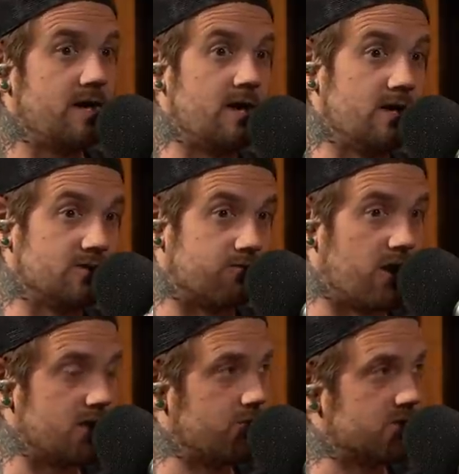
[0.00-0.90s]
He is
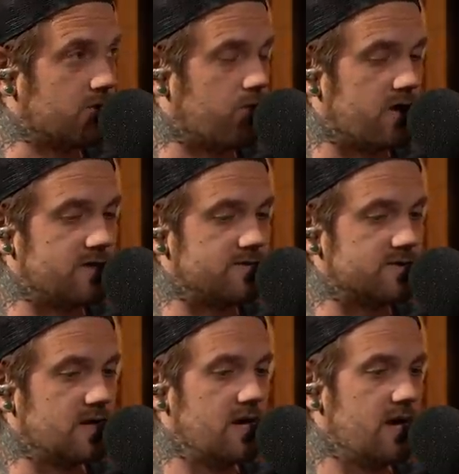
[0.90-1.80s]
running with the
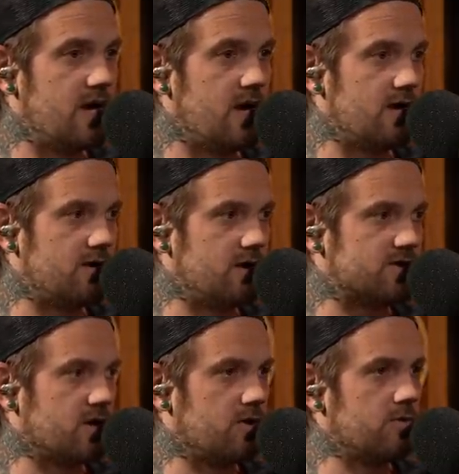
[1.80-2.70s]
ones.
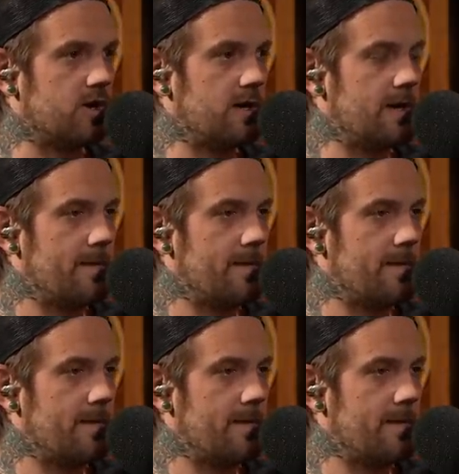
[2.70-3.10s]
So